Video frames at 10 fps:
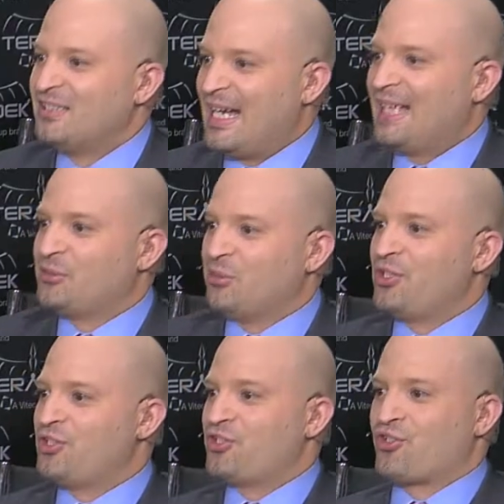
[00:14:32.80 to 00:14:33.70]
That's what we
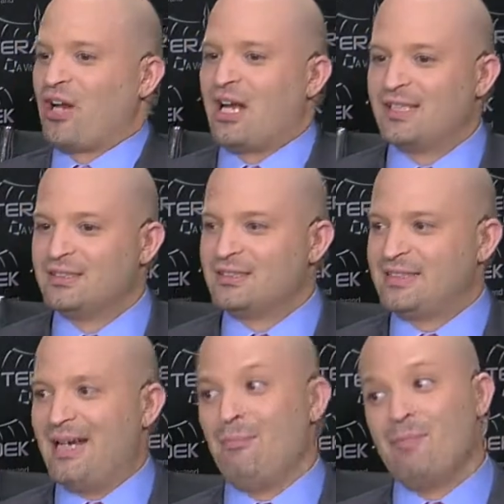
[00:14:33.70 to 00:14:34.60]
should try.
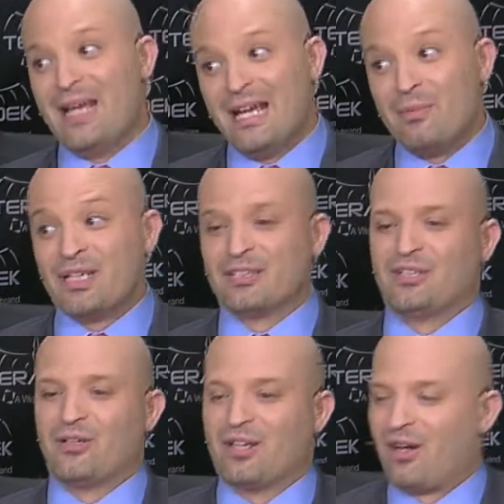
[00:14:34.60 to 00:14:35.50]
That maybe could
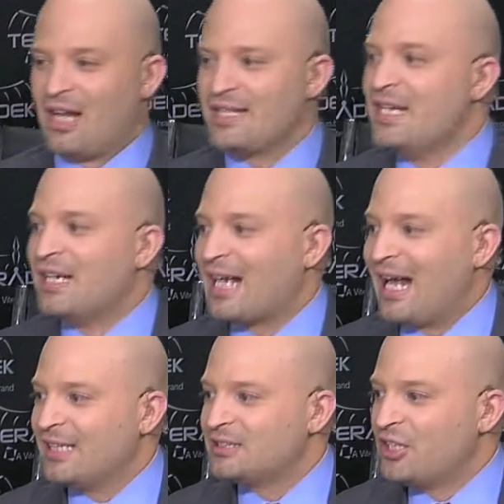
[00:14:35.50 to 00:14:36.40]
do it. All right,
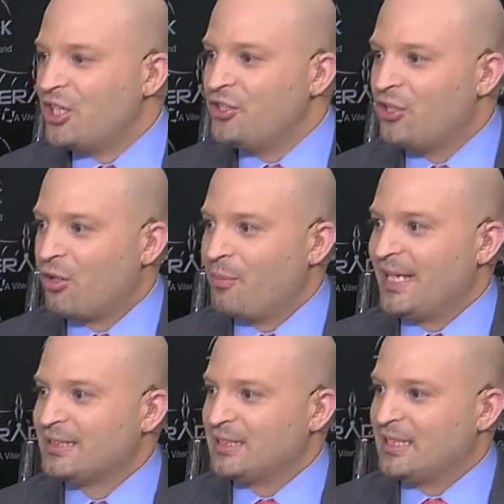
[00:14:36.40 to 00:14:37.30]
guys, you're
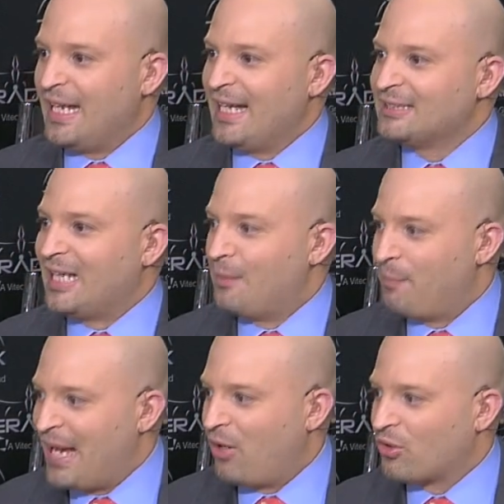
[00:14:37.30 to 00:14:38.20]
amazing. Anton
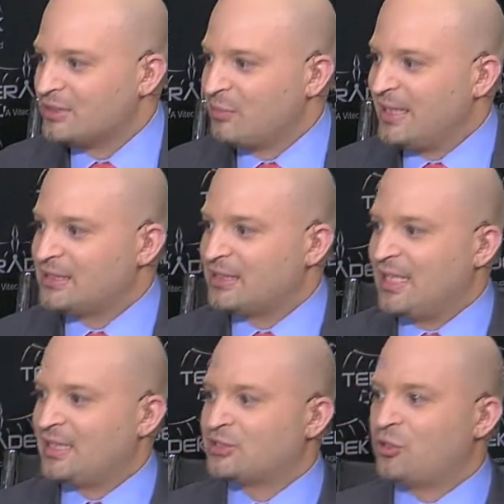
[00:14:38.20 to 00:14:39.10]
Bauer is amazing.
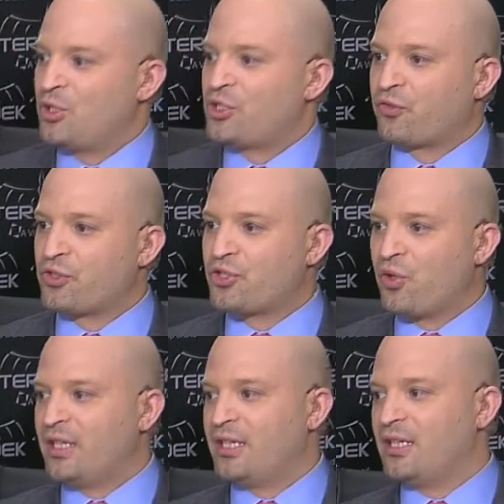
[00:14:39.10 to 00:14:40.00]
Thanks so much for
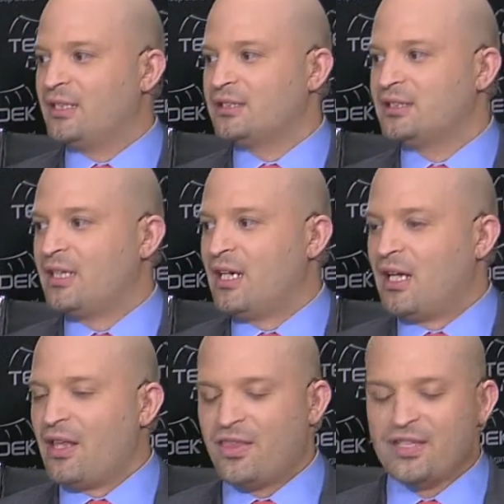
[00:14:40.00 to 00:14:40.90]
joining us.
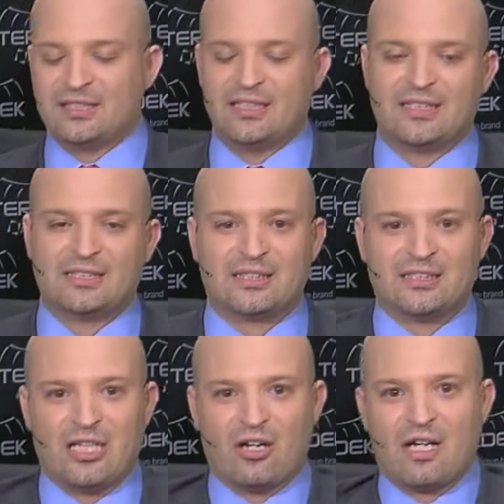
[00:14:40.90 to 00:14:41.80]
This is the
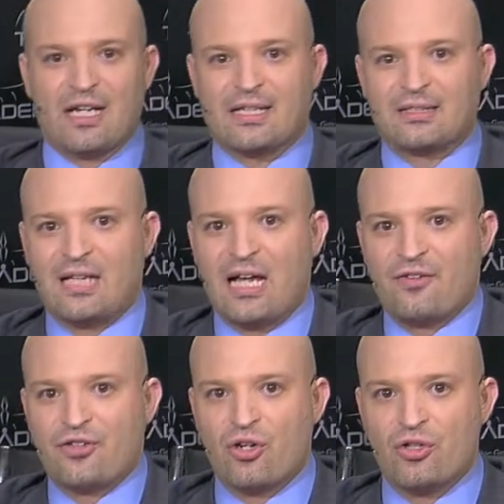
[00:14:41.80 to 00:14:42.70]
Teradek
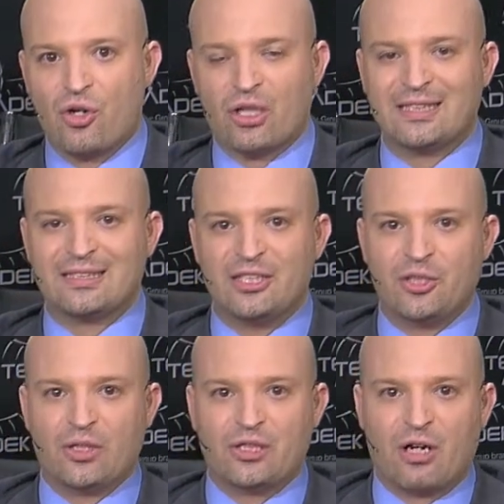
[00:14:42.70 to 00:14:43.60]
live show. Your
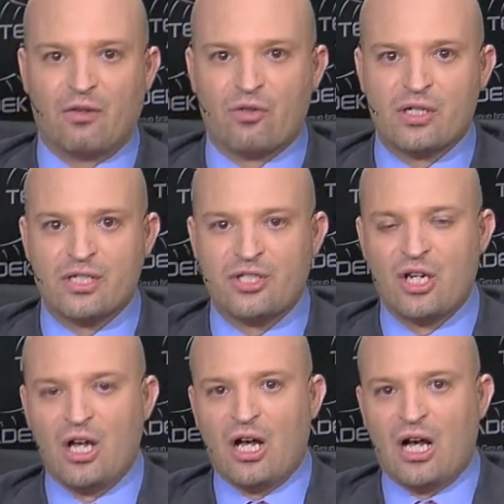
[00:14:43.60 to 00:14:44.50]
continuing coverage
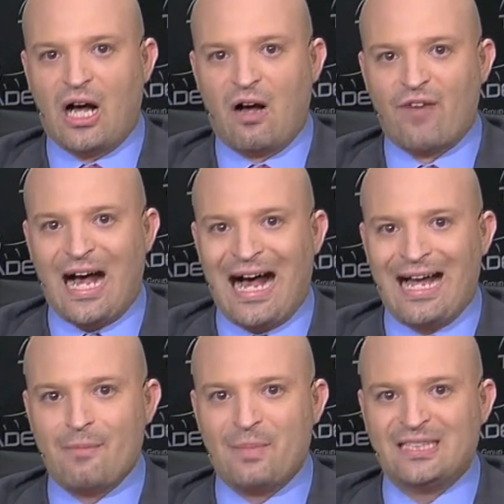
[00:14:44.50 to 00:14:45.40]
of
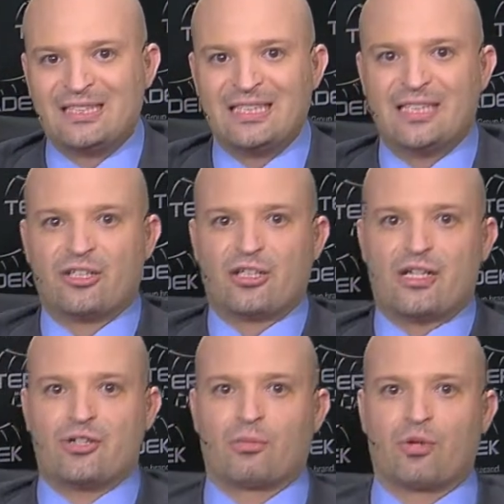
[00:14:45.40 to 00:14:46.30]
IBC, the
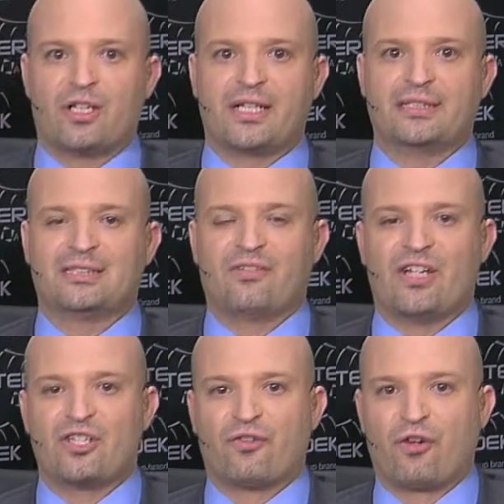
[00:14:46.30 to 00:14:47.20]
International Broadcasting
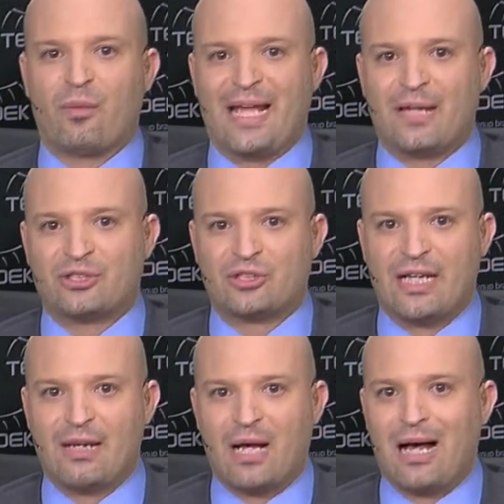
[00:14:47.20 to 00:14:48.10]
Convention from
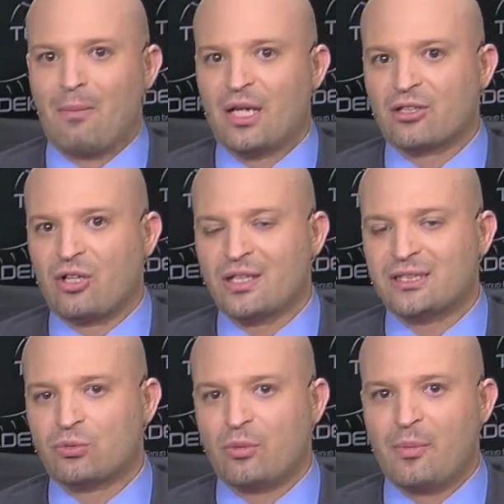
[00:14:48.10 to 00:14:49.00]
Amsterdam. I'm Michael
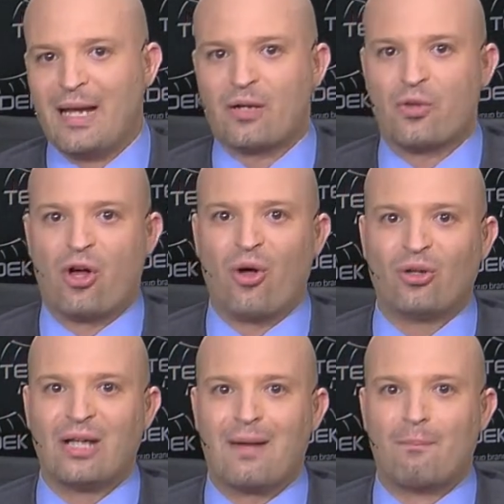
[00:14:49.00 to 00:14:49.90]
Artsis. We'll be back with a whole
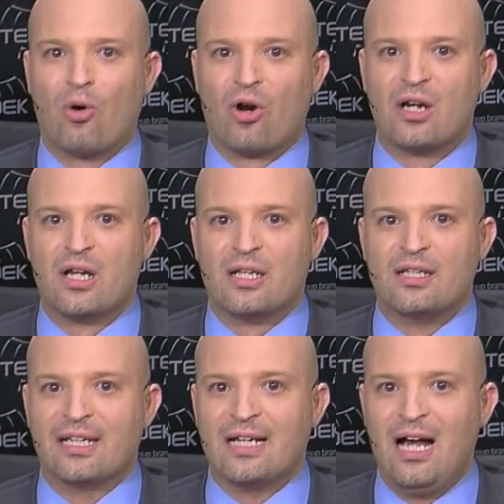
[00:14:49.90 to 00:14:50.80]
lot more.
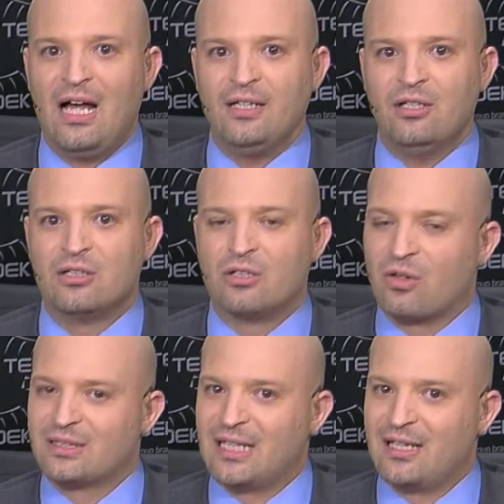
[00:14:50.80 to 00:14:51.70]
Nikon,
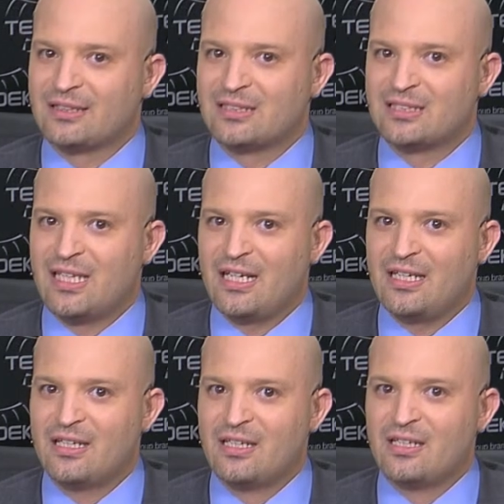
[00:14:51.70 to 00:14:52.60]
or as I like to
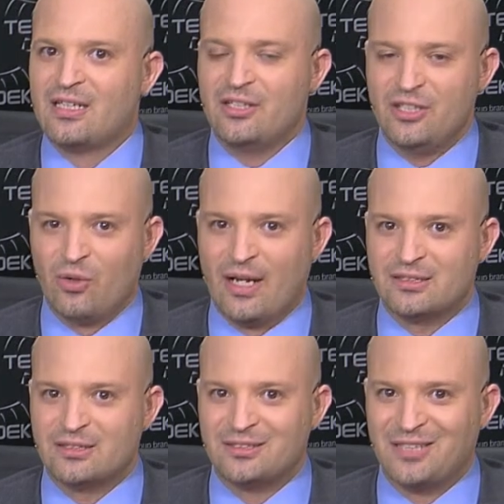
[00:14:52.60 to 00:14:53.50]
say in the
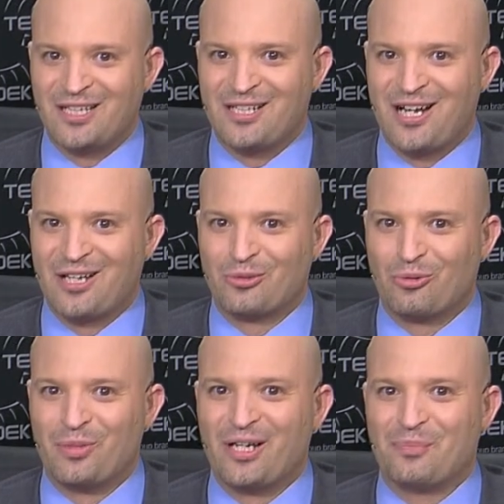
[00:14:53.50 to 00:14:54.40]
U.S., Nikon,
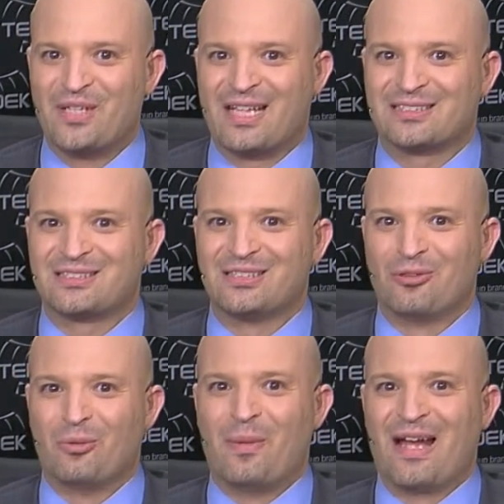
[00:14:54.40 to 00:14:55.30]
will be up next.
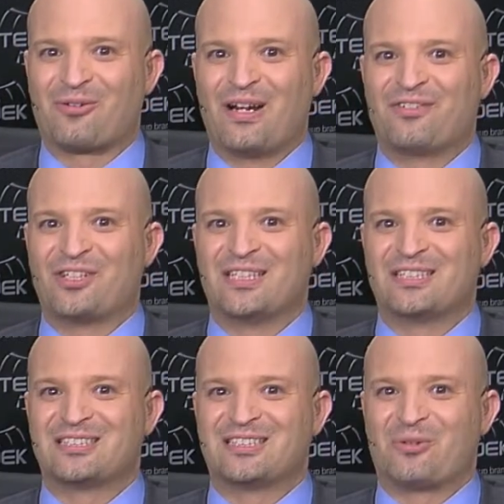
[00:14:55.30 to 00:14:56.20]
We'll be back right after this.
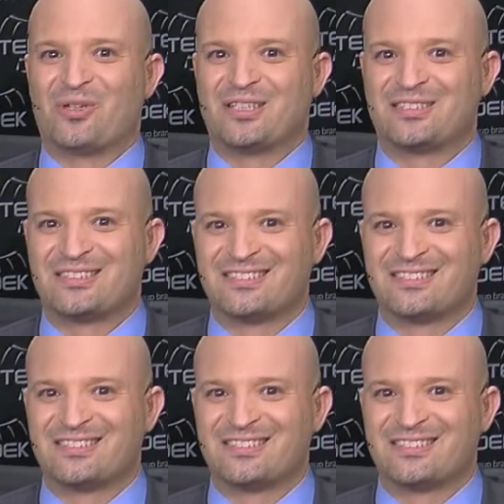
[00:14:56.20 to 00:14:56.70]
Stick with us.